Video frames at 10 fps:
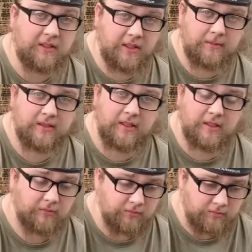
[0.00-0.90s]

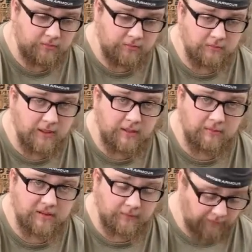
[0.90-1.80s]
GMC, that type of
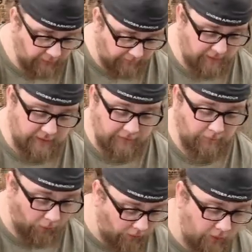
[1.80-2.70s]
stuff, 350,
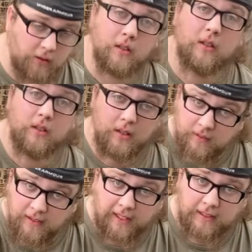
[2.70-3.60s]
400,
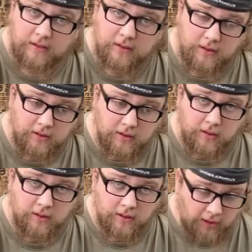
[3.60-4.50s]
that.
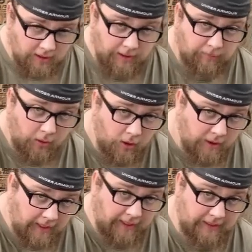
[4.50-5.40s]
Not a
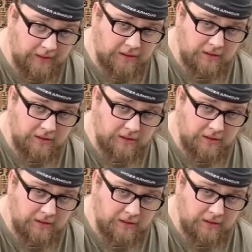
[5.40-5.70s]
Pontiac.